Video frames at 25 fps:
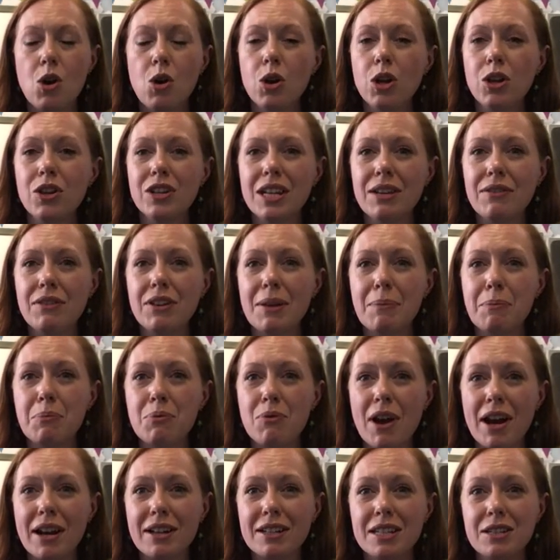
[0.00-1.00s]
Or you could even
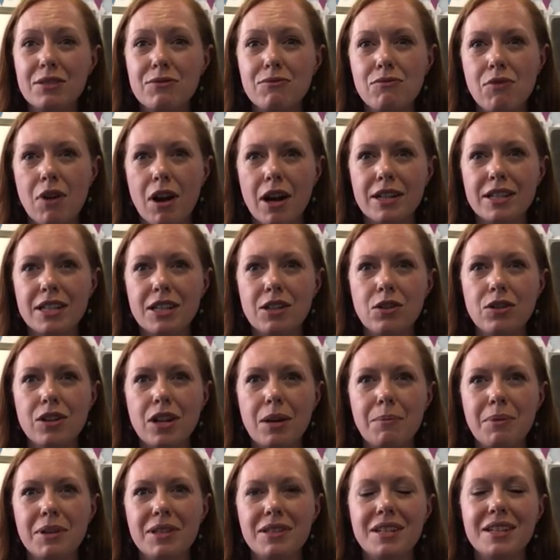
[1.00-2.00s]
practice writing your
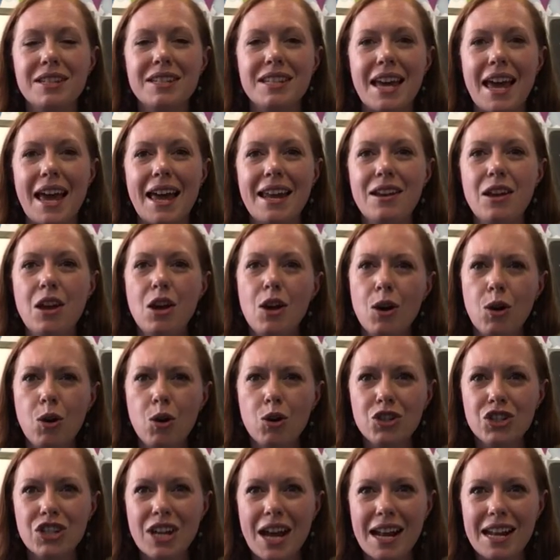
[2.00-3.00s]
numbers to 10
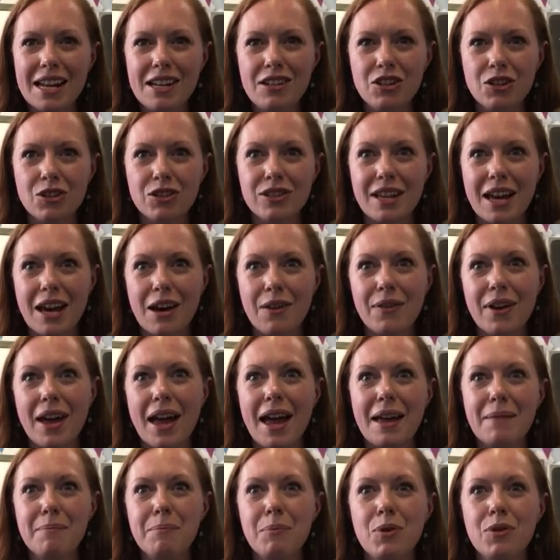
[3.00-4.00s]
or challenge yourself
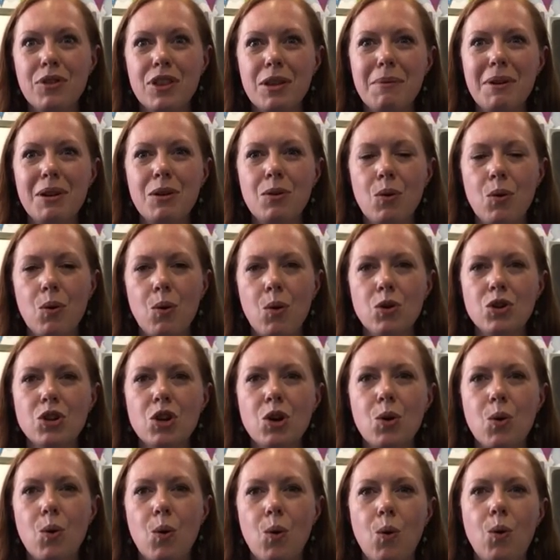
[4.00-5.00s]
and put them in
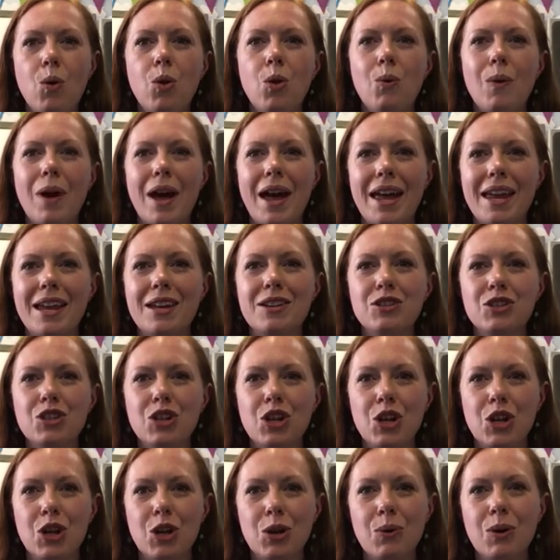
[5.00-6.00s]
order all the way
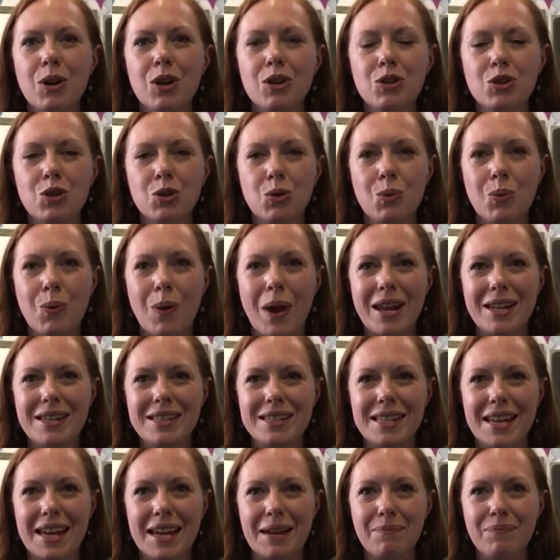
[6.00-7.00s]
to
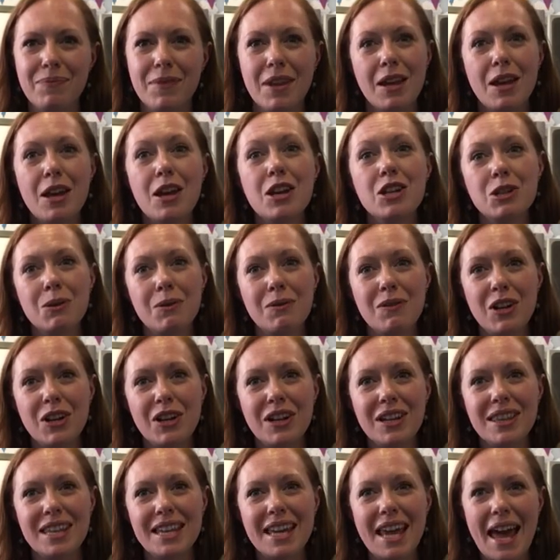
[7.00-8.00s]
20. Shall we have a
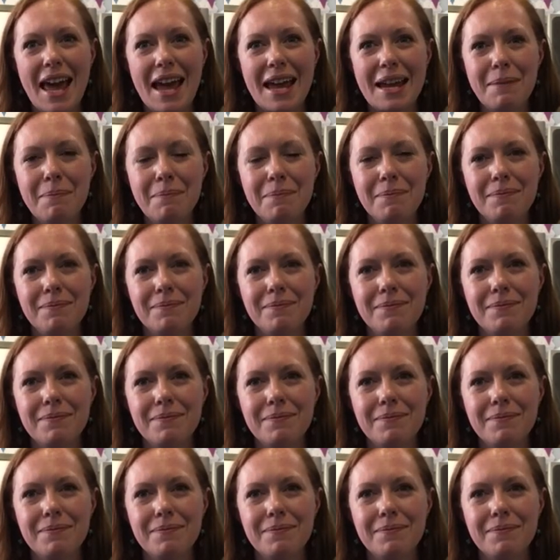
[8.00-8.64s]
look at the game?